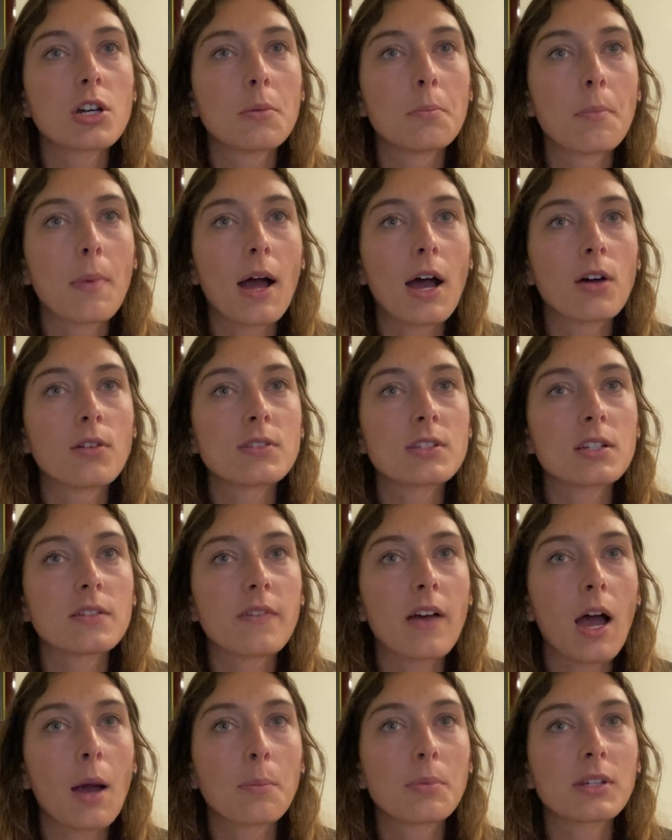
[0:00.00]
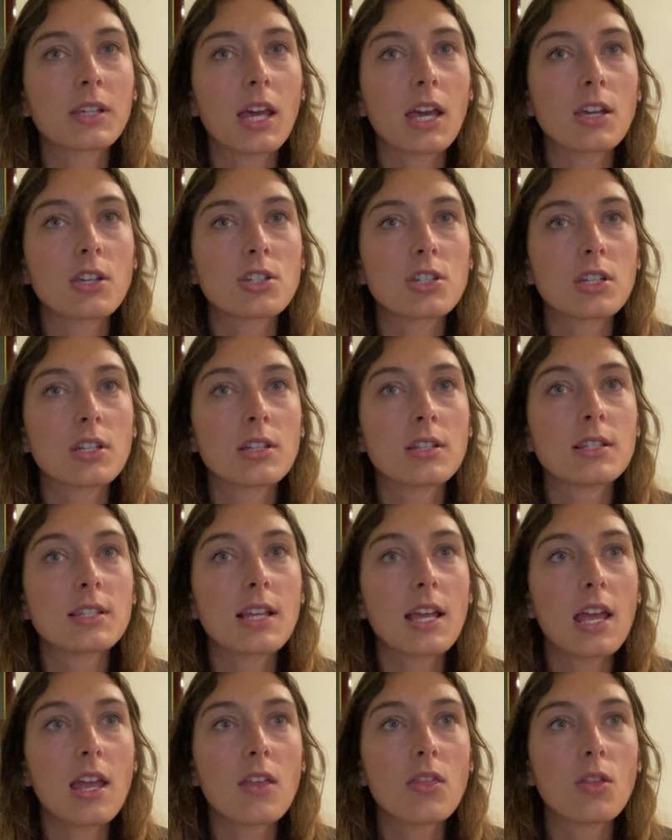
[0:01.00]
amounts of applications
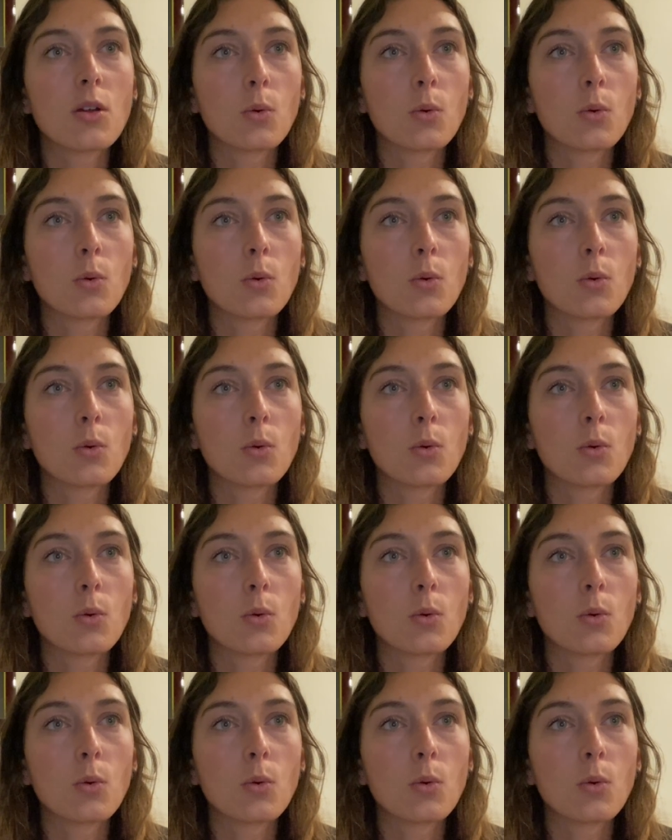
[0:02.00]
in the